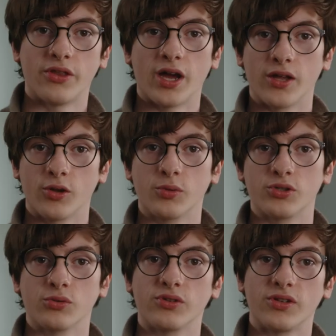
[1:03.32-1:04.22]
that had
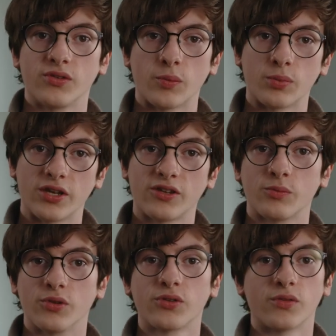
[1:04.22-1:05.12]
opportunities for
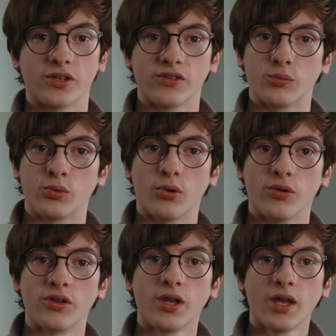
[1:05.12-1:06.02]
placements for years
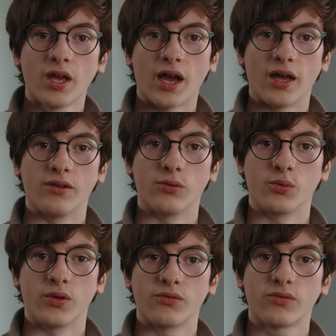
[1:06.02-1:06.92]
abroad and
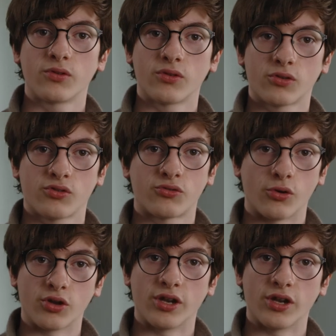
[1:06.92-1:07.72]
with strong